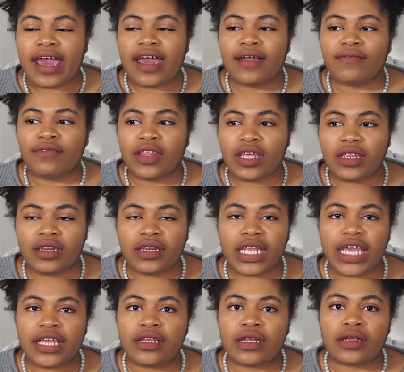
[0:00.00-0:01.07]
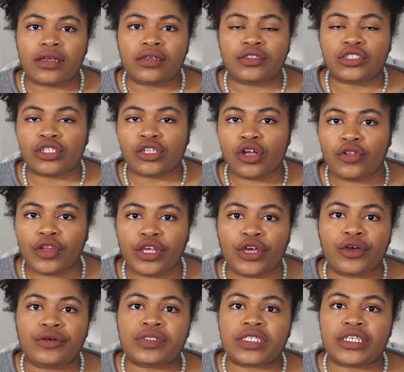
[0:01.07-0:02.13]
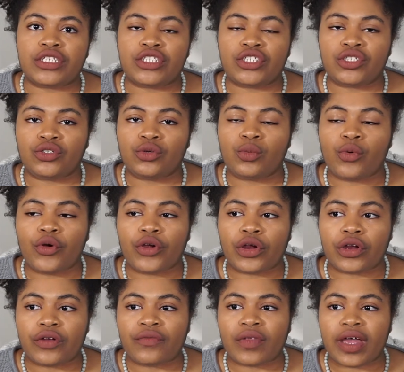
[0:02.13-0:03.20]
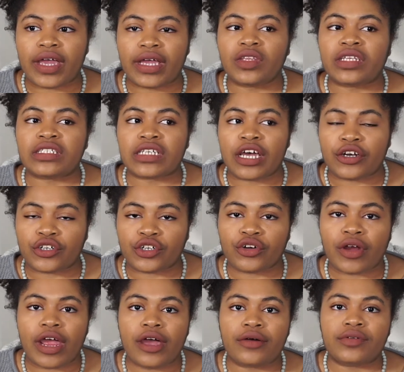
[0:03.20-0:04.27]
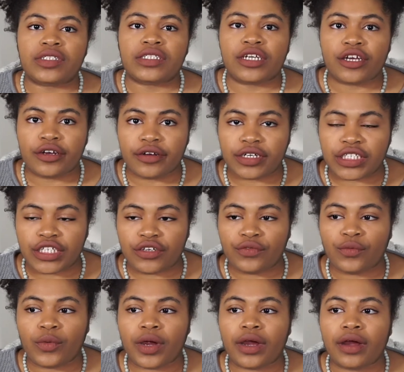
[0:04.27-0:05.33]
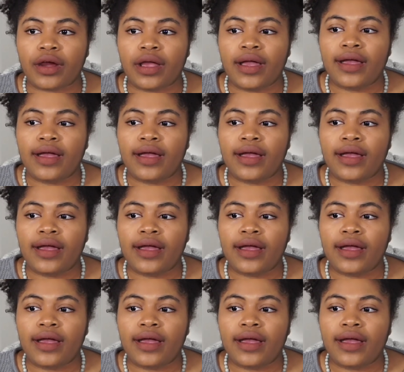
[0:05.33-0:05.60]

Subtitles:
And then it slowly goes into more of like this underground narrative where